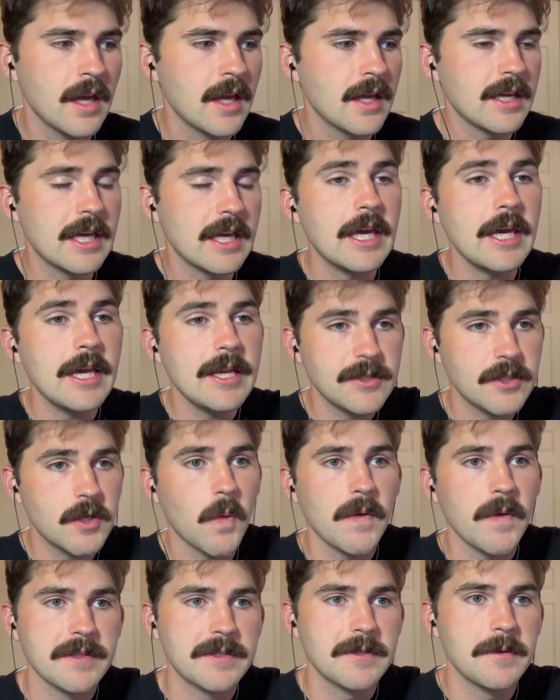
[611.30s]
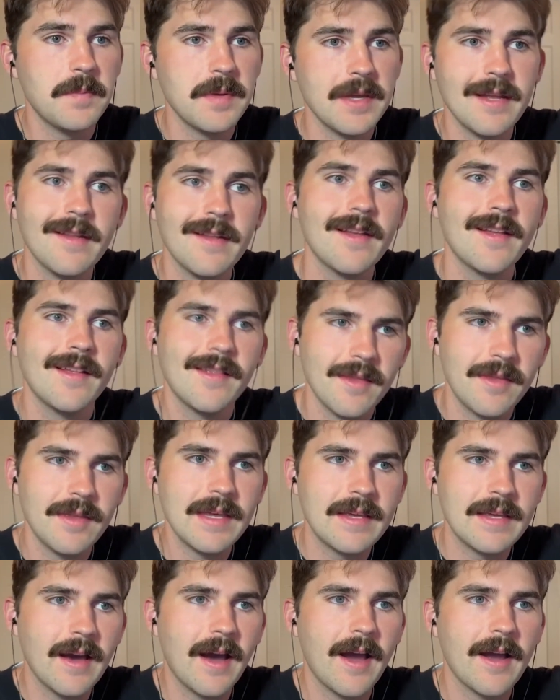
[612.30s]
He's going to be
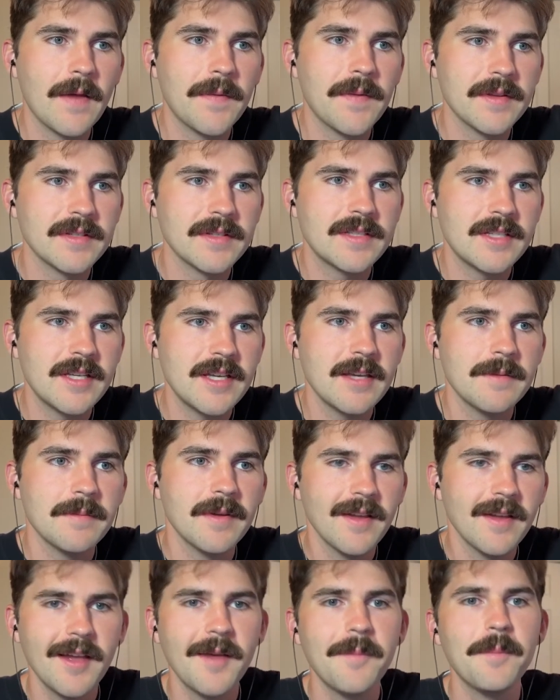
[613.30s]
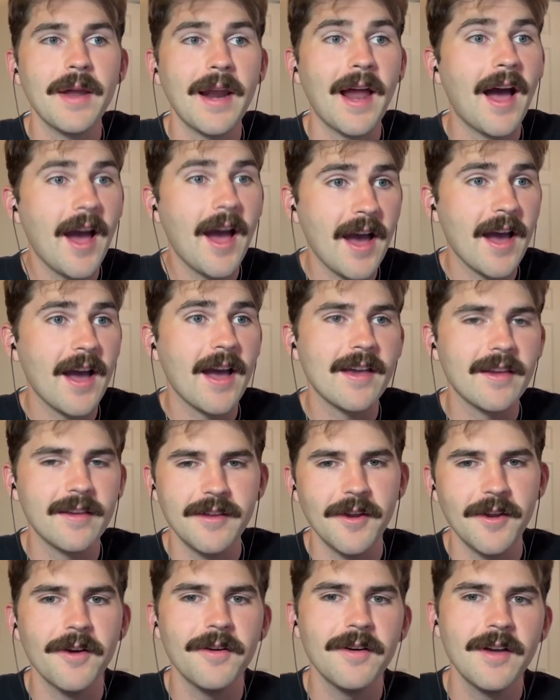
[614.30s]
the guy on this team. But I
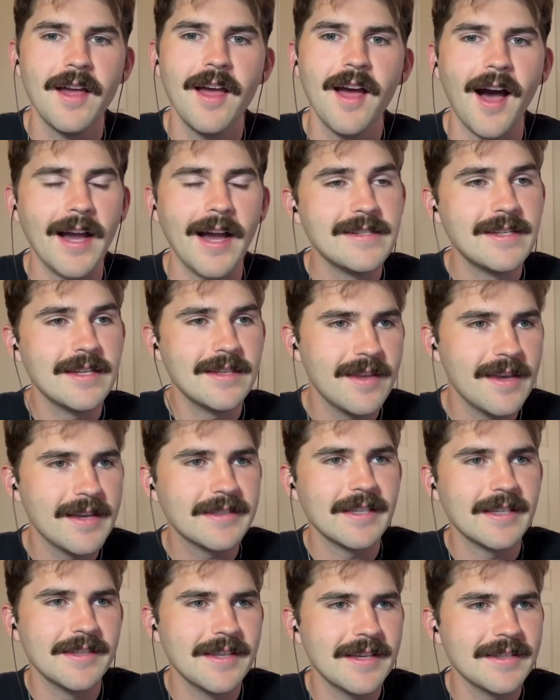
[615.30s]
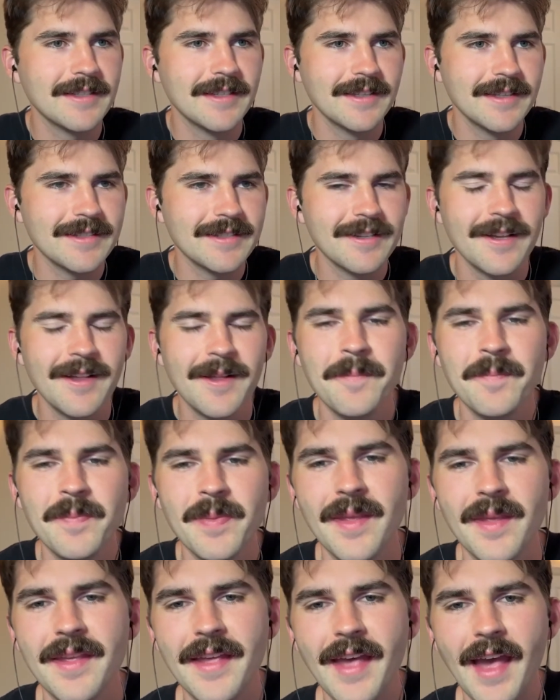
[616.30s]
did this and this and this.
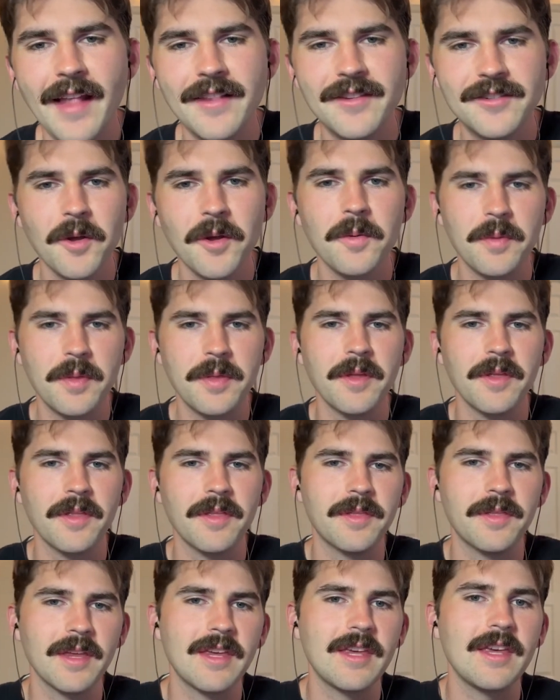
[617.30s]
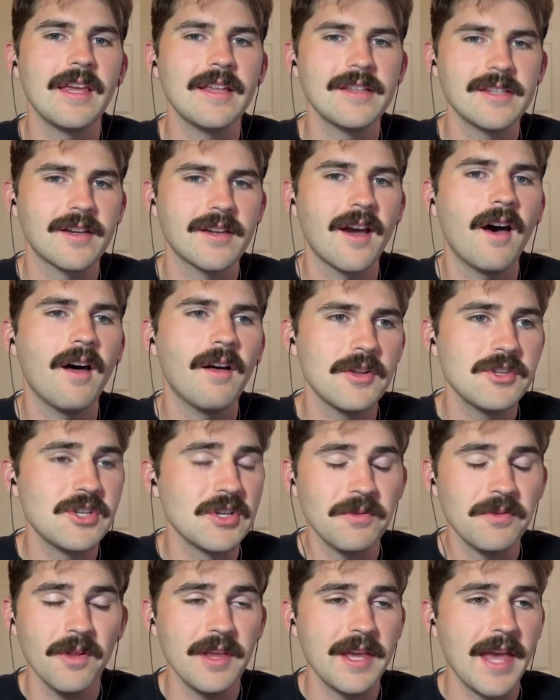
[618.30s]
And so the key to college
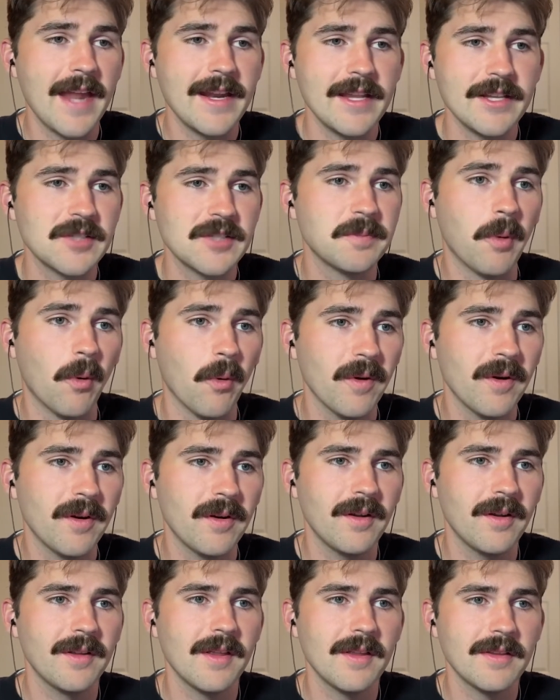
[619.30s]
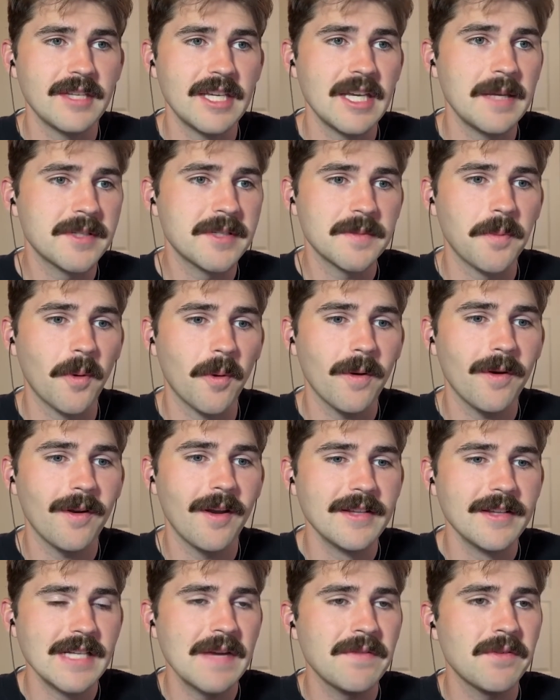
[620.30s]
and really any sport, team sport,
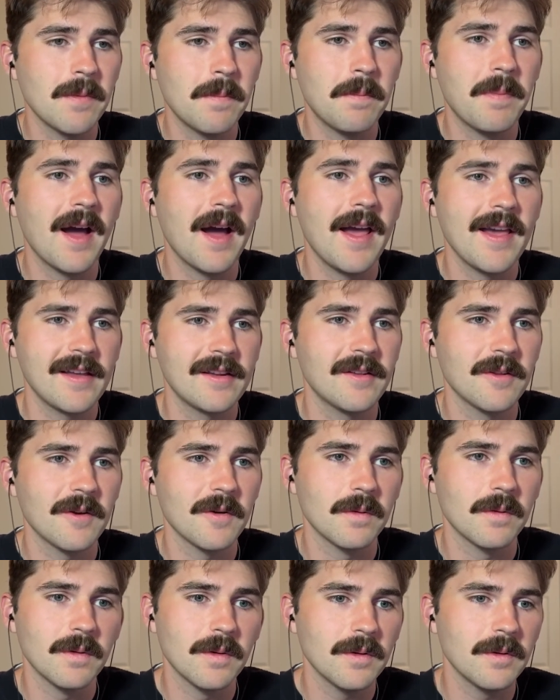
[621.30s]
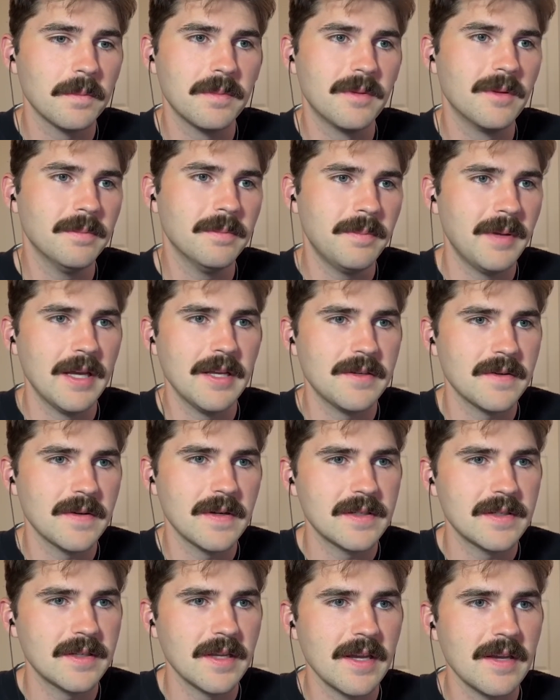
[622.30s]
is everyone buying into their role. The
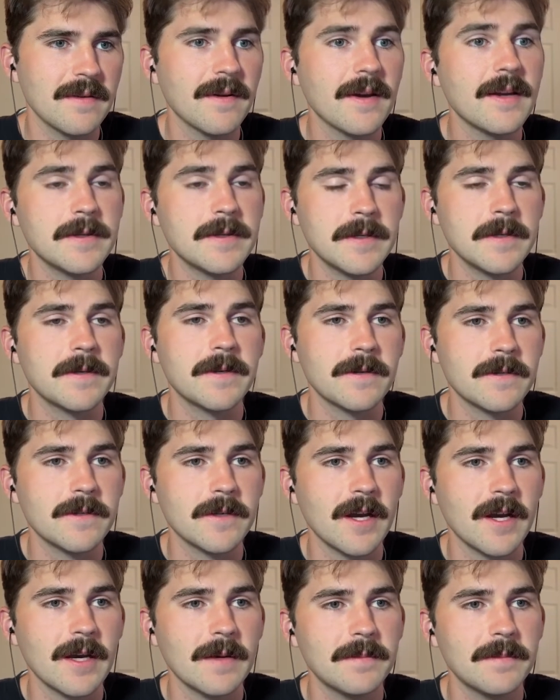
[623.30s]
Patriots saying, right, do your job.